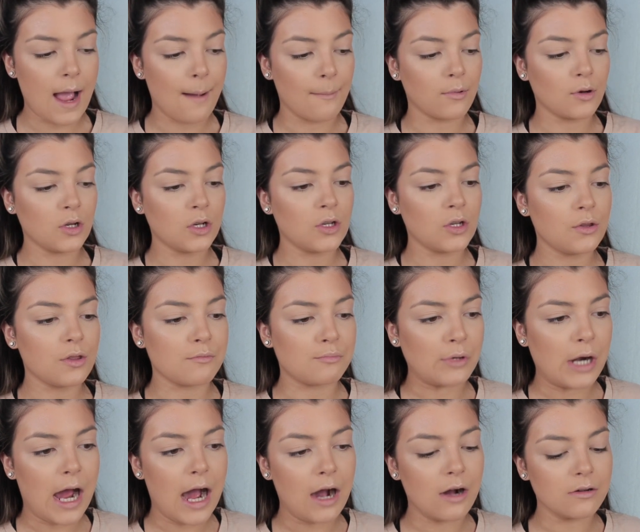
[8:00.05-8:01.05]
I'm do the
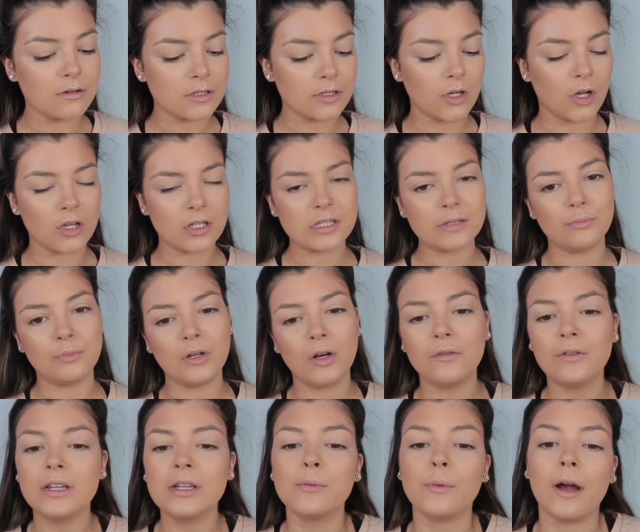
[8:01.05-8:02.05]
brows because we're
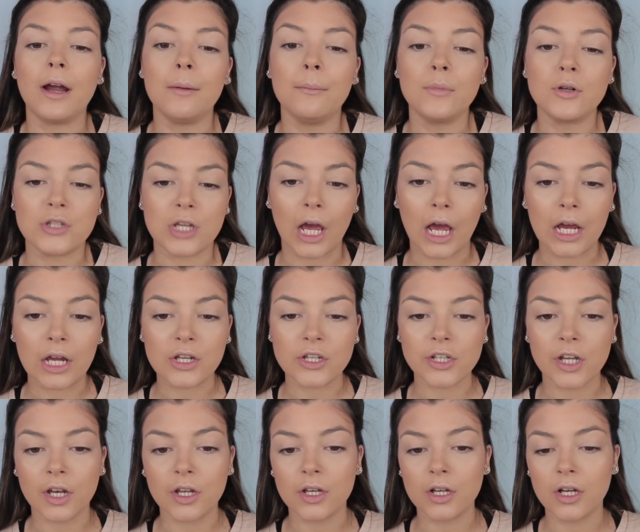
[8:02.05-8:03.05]
not really wearing much
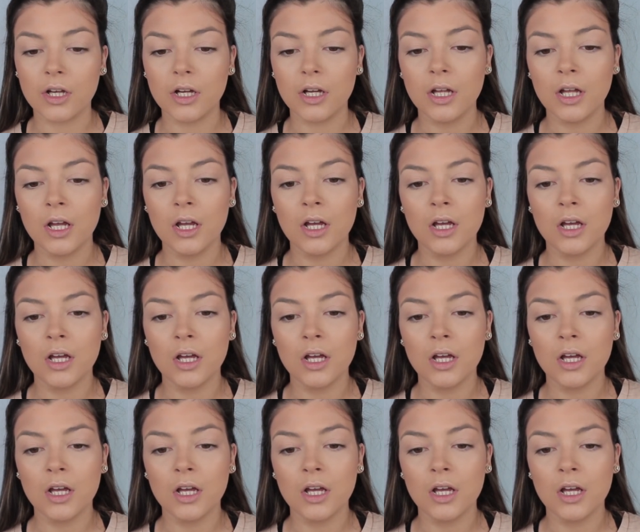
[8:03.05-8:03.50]
eyeshadow.